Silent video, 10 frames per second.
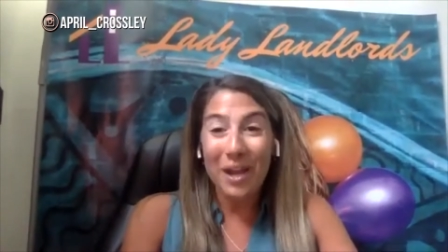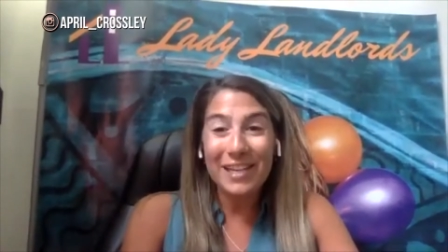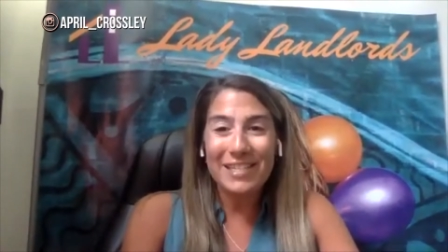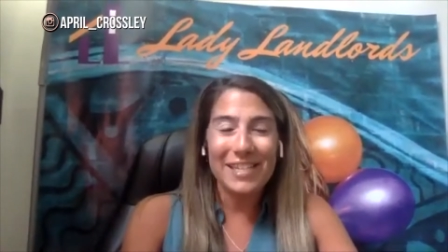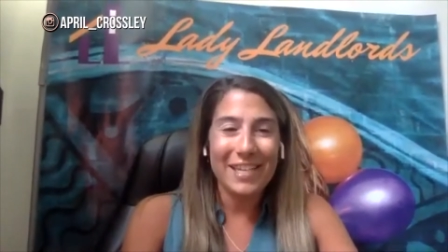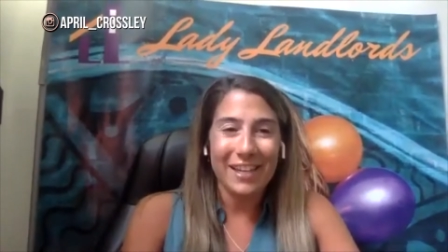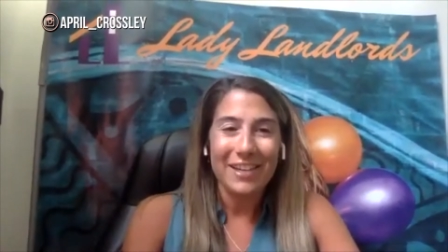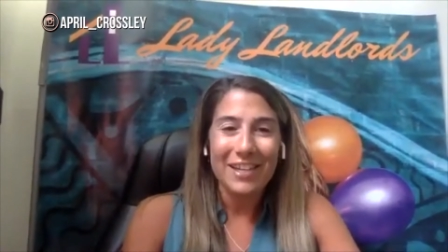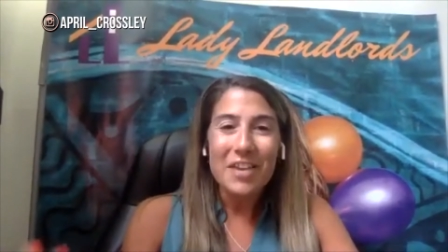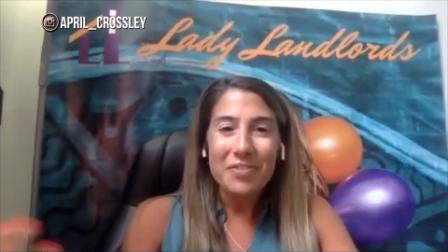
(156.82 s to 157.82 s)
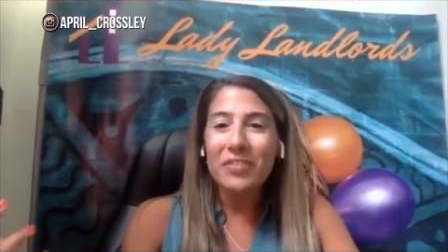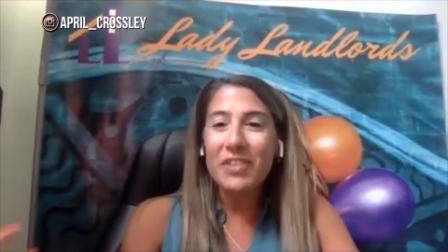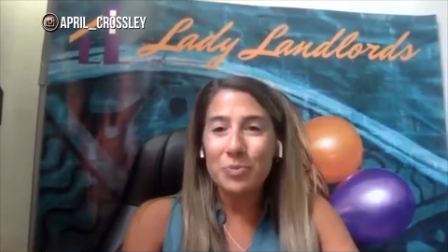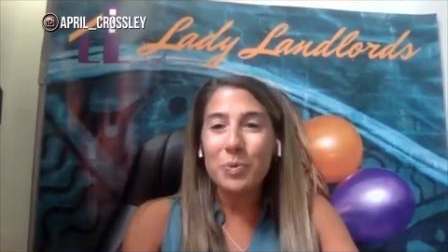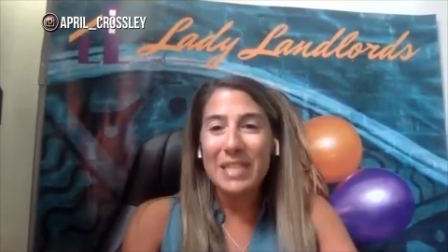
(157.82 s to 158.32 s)
idea that
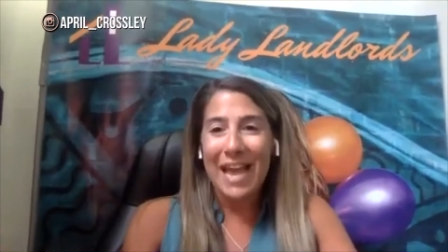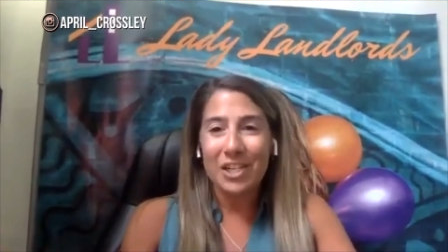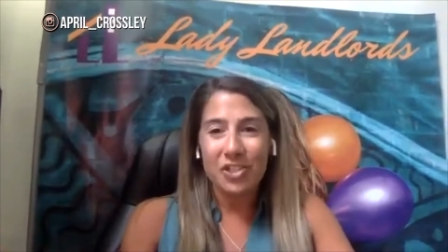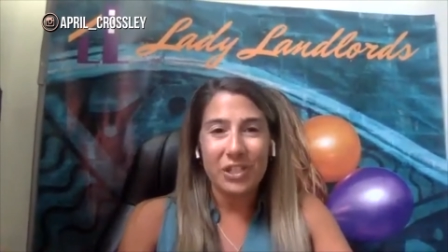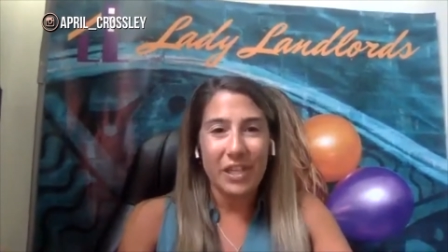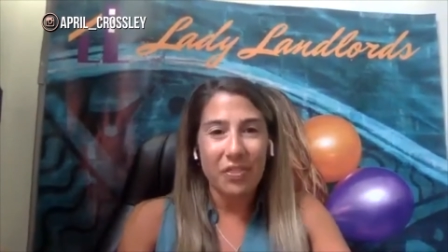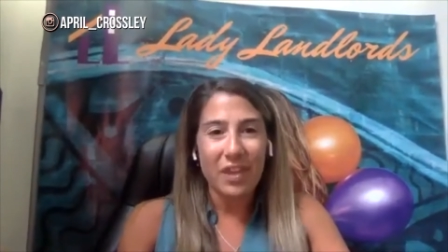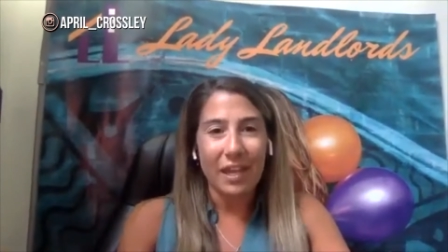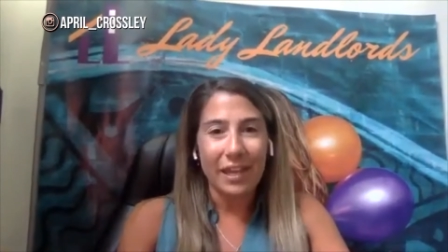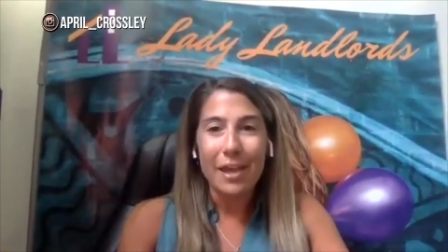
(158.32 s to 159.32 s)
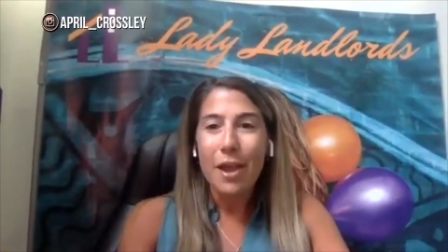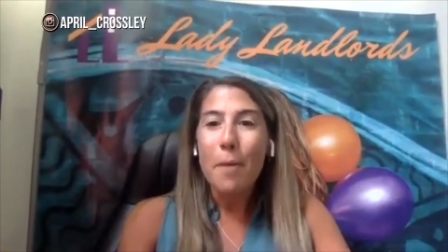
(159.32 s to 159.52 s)
this was actually a thing.